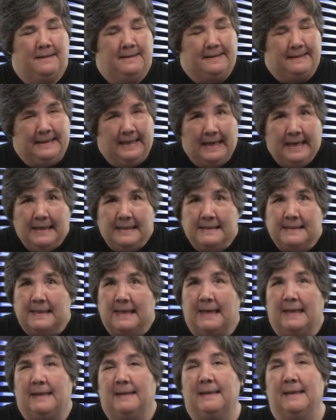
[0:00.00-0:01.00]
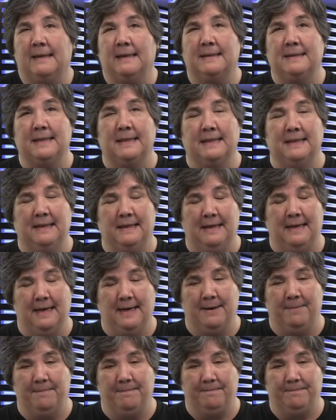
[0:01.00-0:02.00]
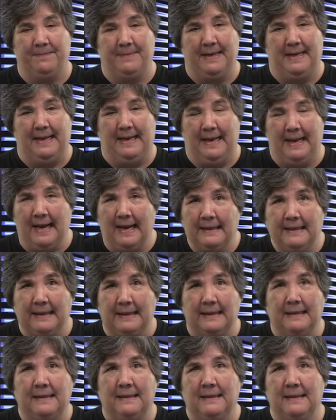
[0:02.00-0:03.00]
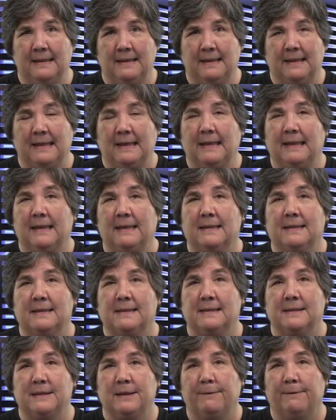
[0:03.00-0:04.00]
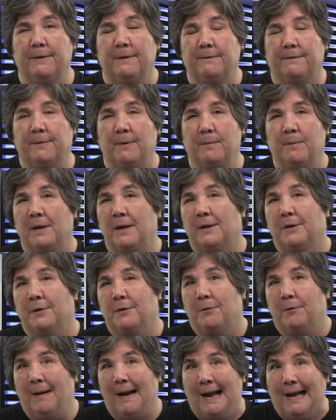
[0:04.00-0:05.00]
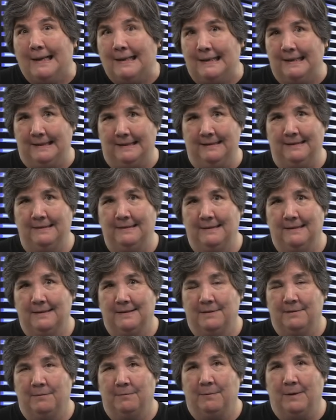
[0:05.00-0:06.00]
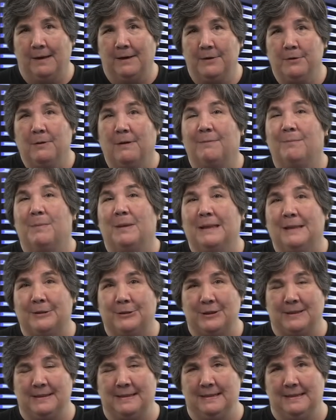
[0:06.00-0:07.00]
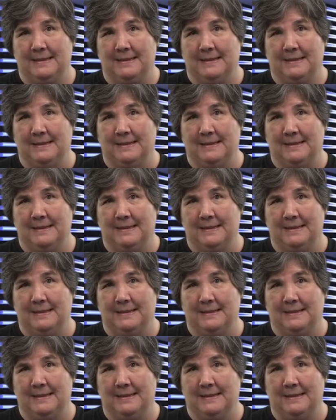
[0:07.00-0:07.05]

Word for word: They say that um, hacking is different from cracking, where you have malicious